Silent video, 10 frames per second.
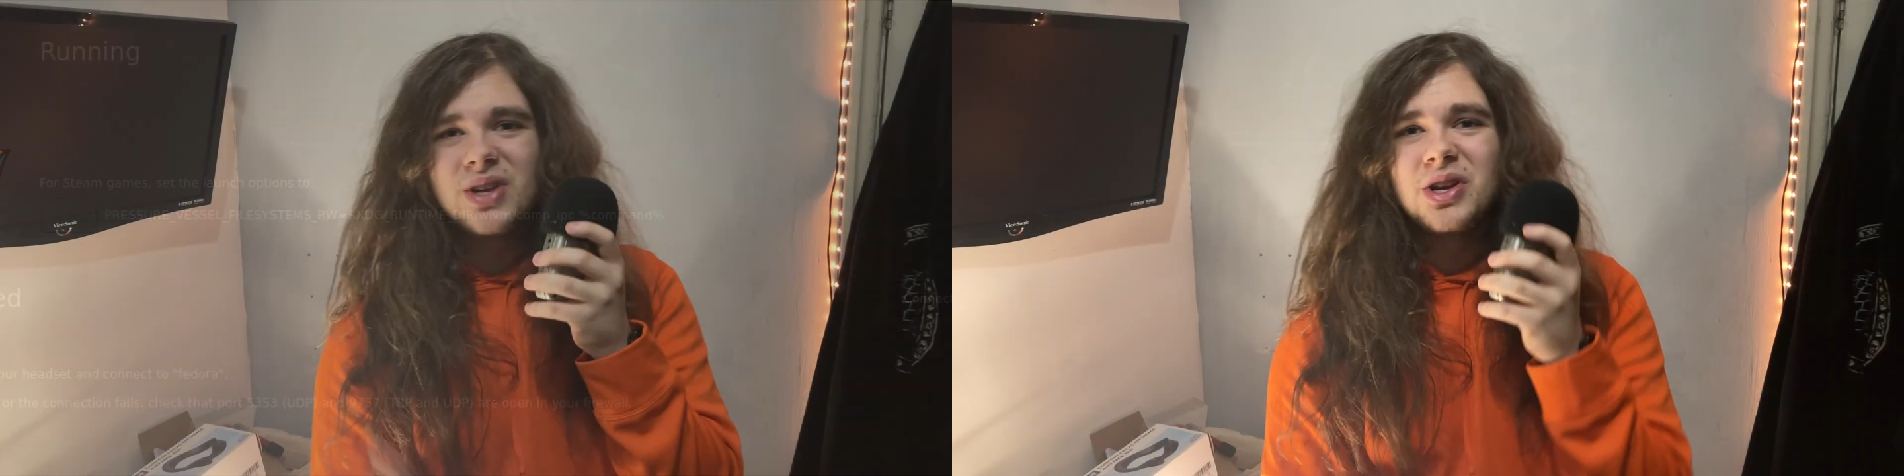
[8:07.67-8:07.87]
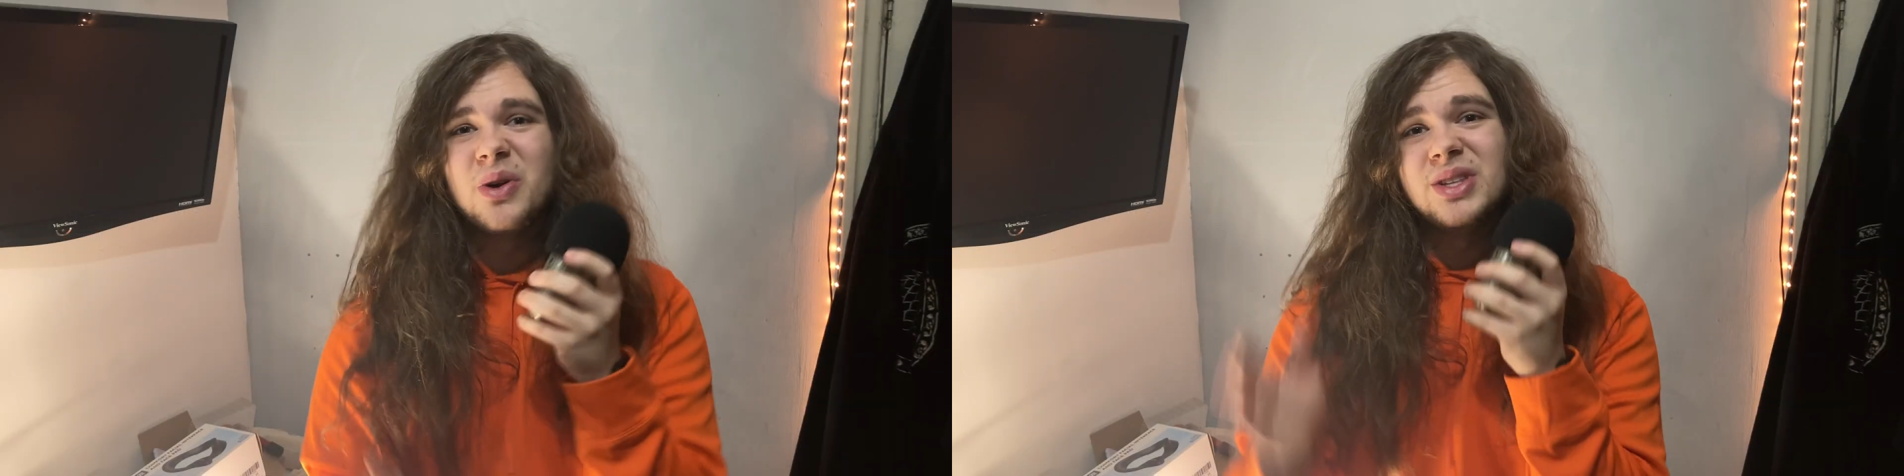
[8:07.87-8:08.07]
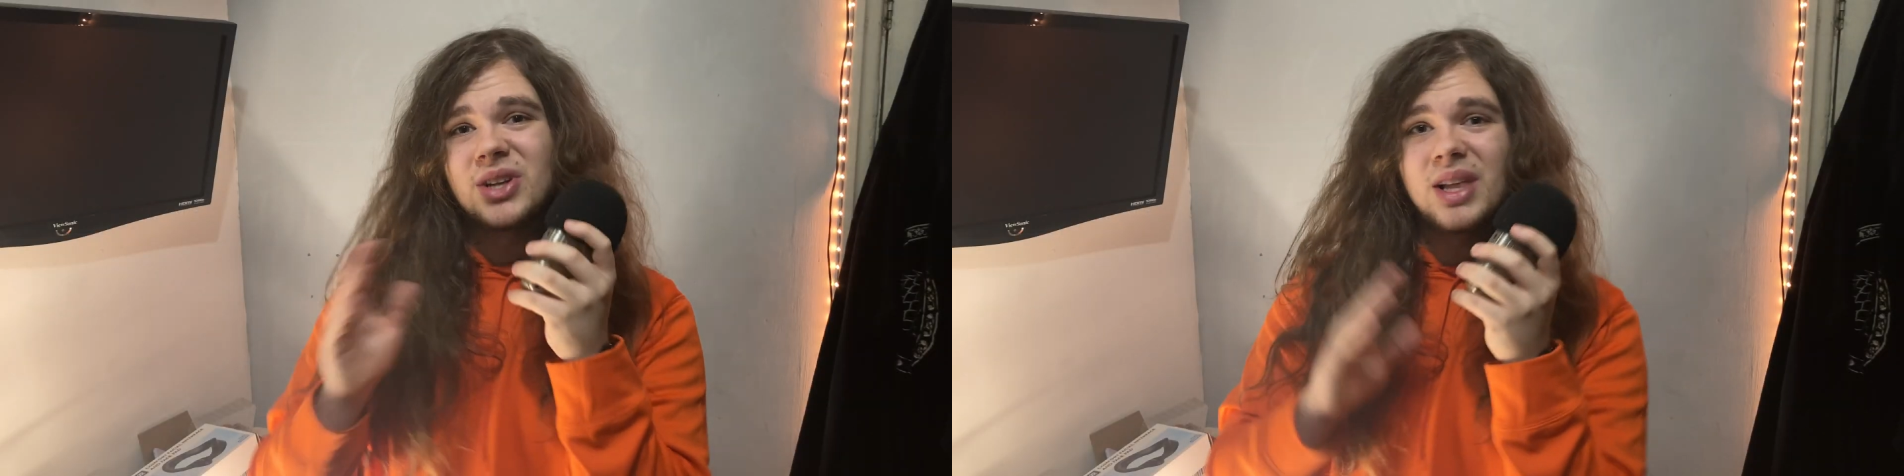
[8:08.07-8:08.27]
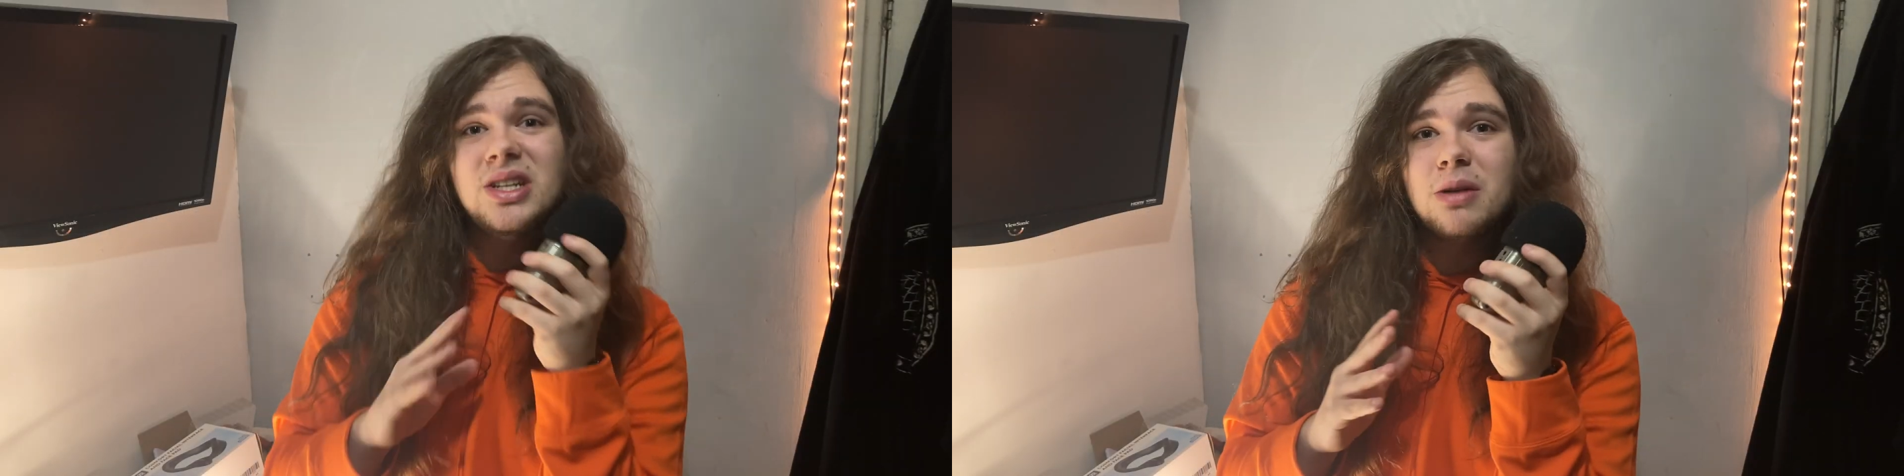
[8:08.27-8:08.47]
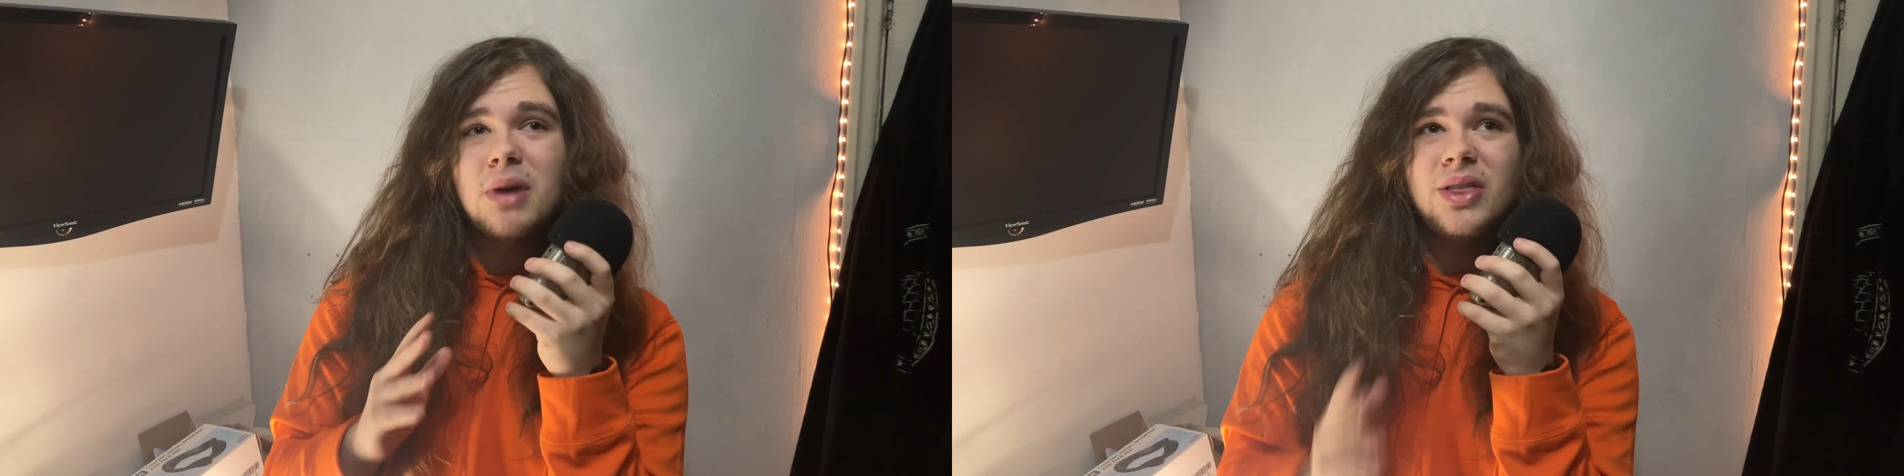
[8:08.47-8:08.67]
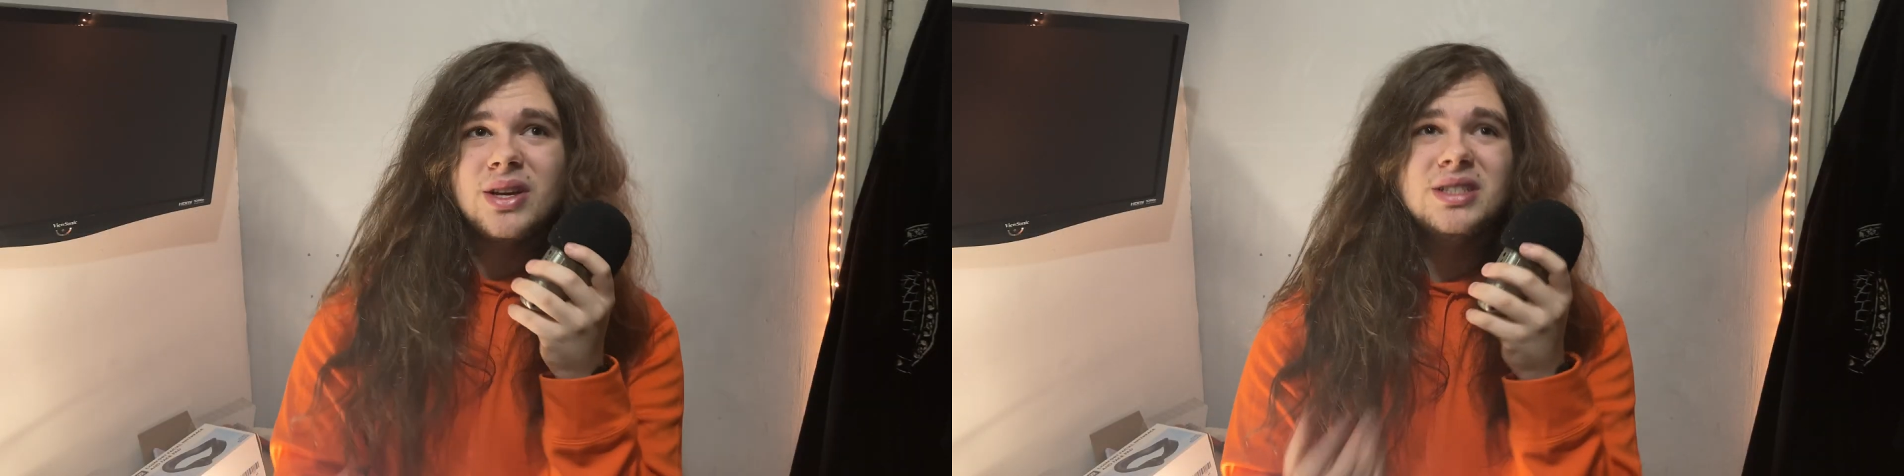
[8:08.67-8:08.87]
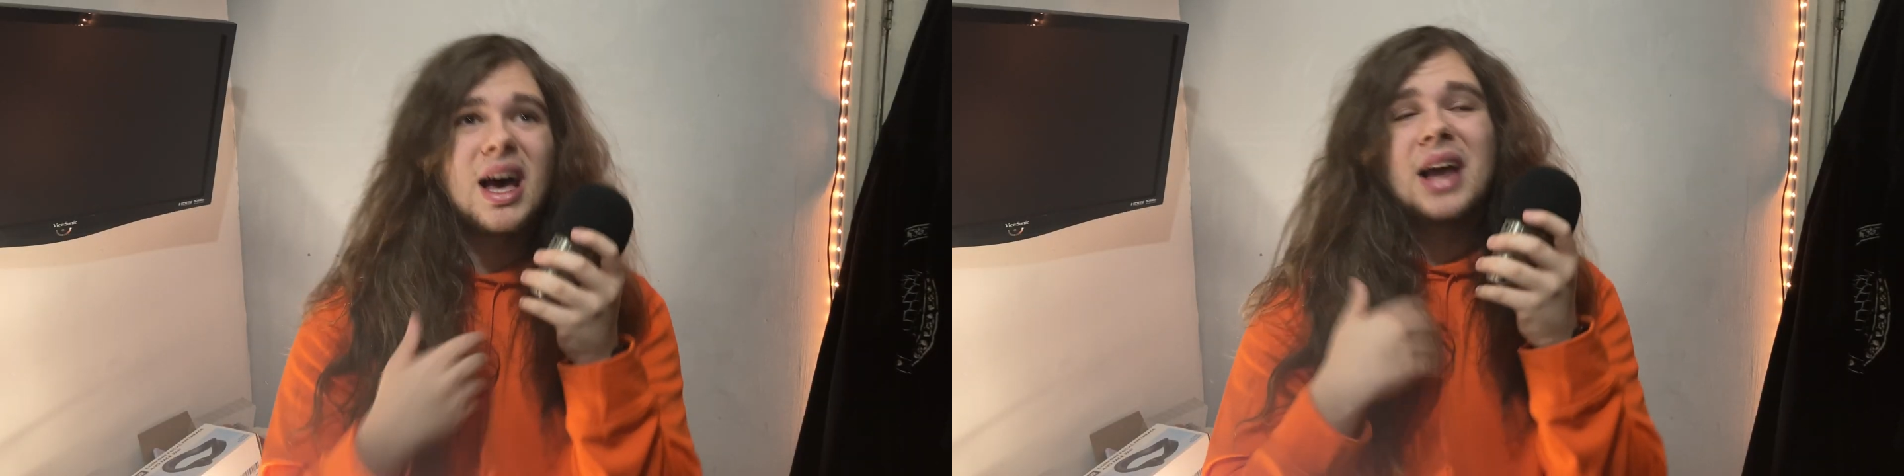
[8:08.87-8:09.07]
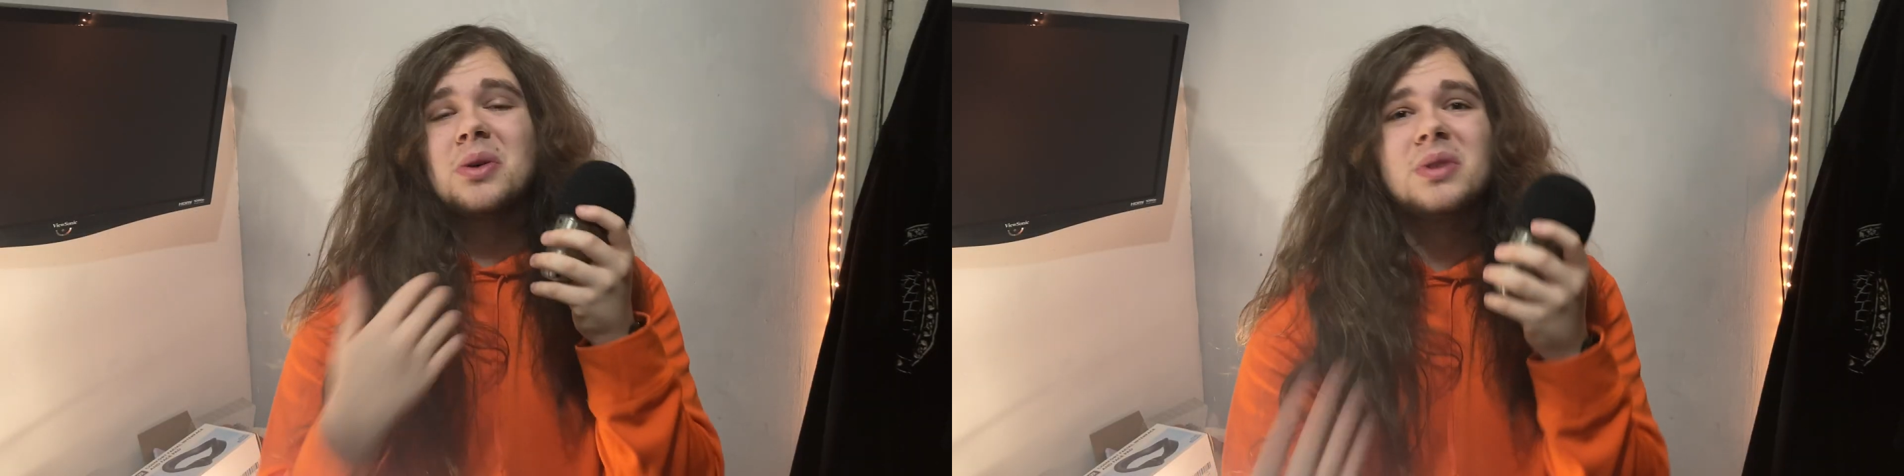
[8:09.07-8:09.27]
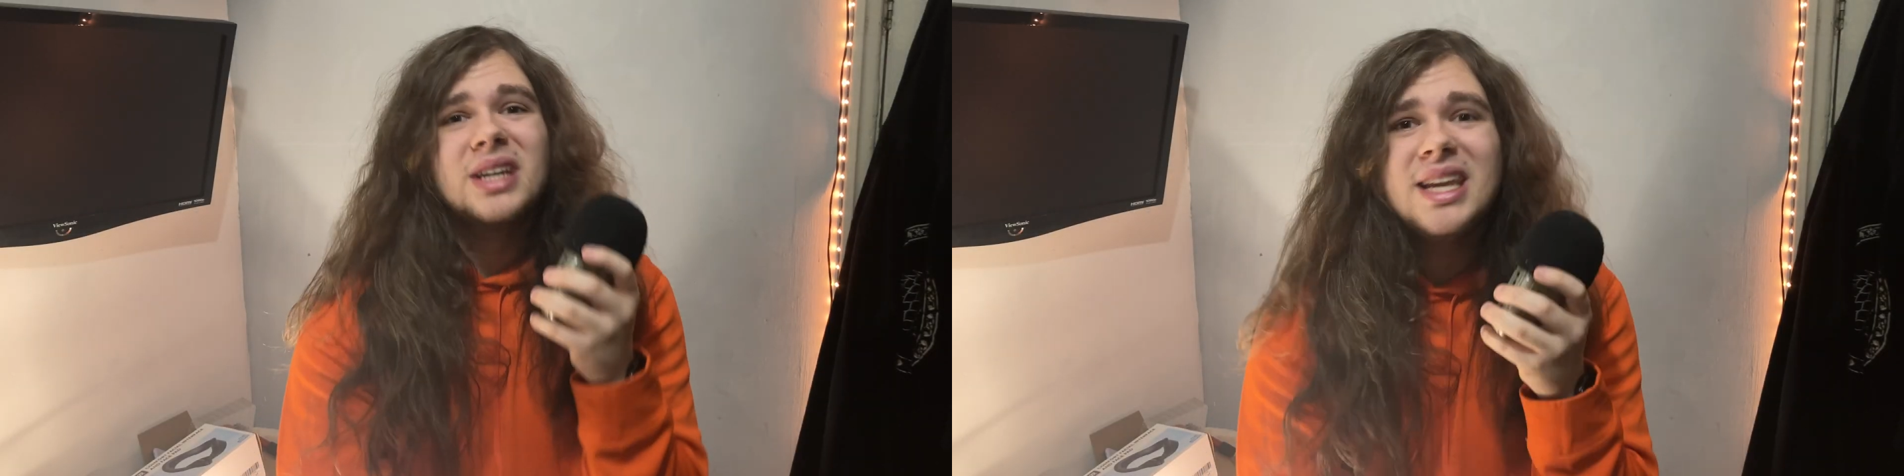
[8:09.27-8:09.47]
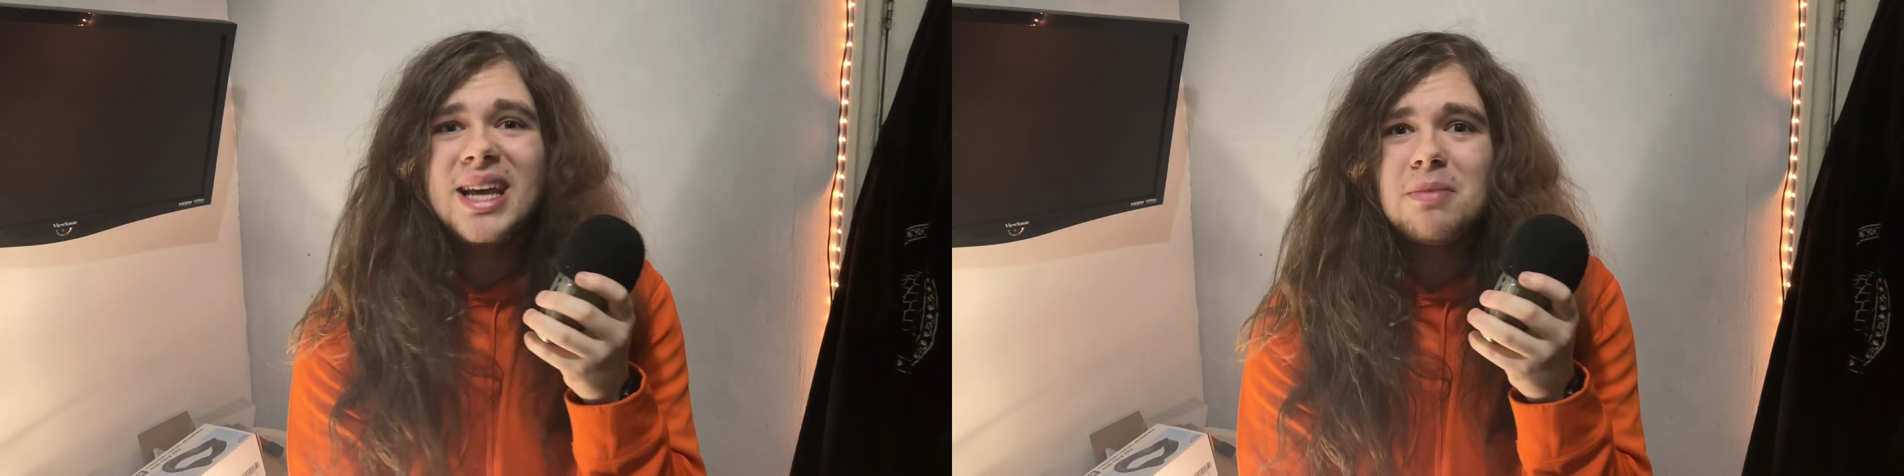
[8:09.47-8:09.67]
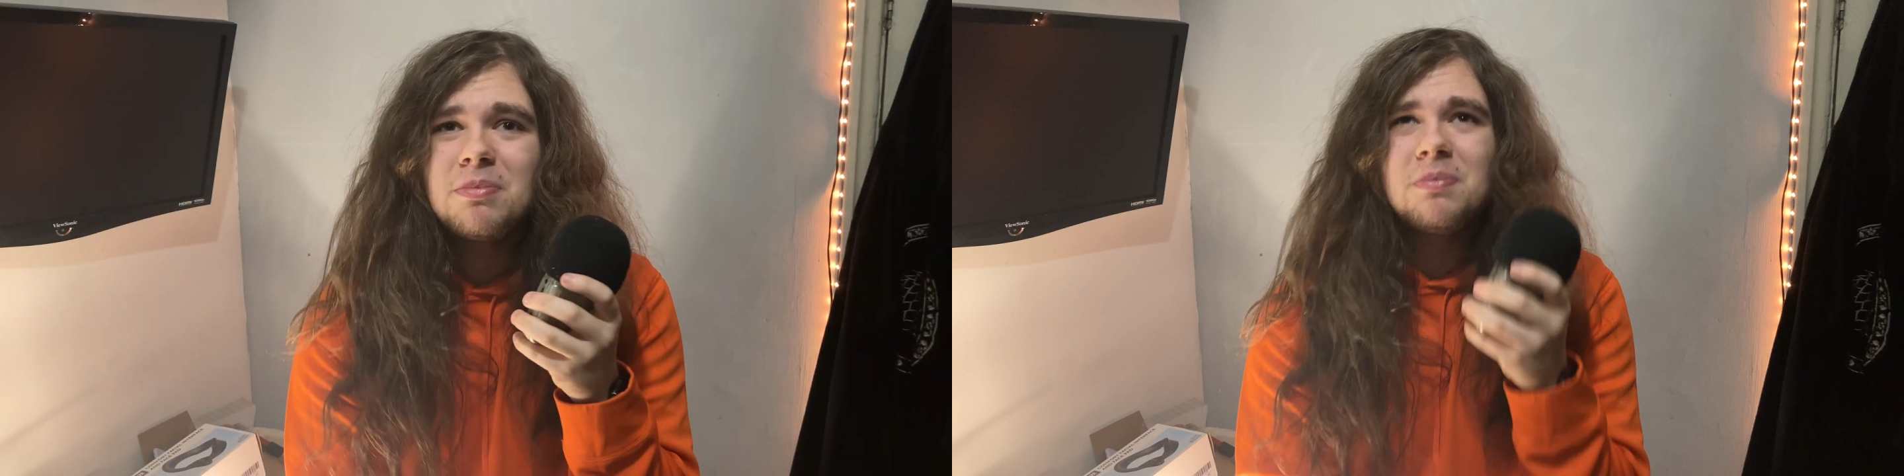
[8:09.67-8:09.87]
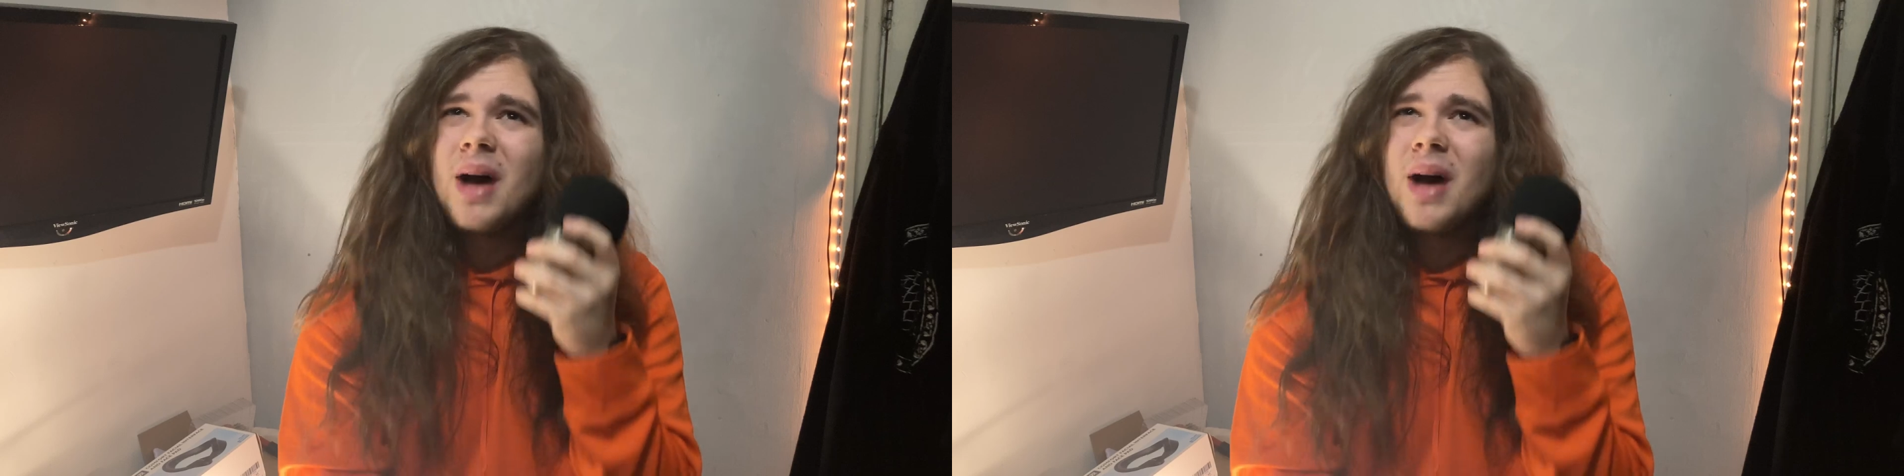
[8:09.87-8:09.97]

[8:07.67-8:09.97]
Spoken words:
on your installation method. I don't need it.